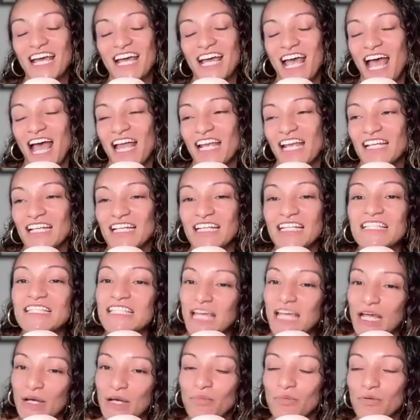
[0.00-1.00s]
And an
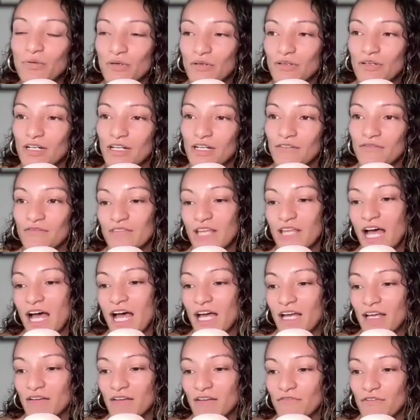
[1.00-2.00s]
example of
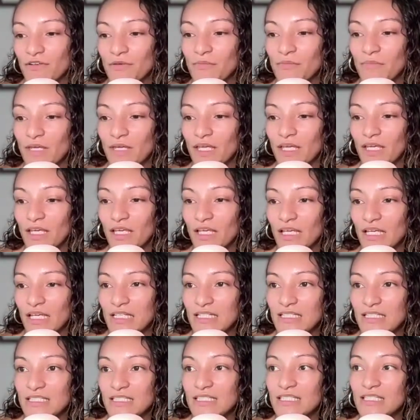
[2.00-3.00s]
that for
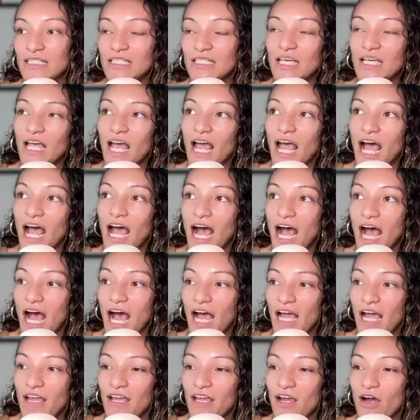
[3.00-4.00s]
me is
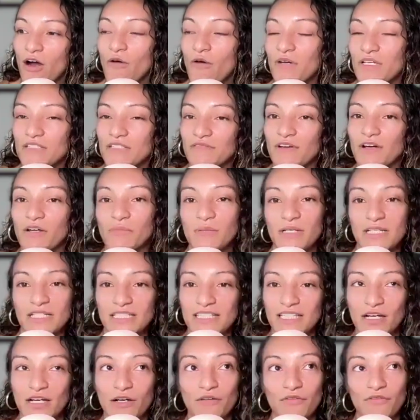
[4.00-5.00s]
I always found
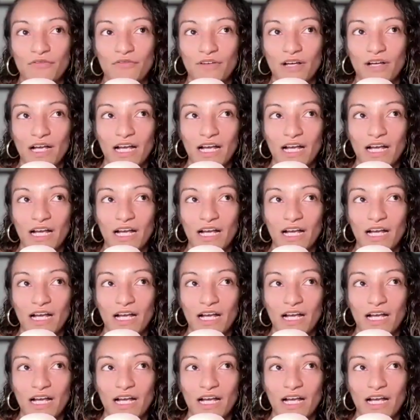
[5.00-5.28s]
myself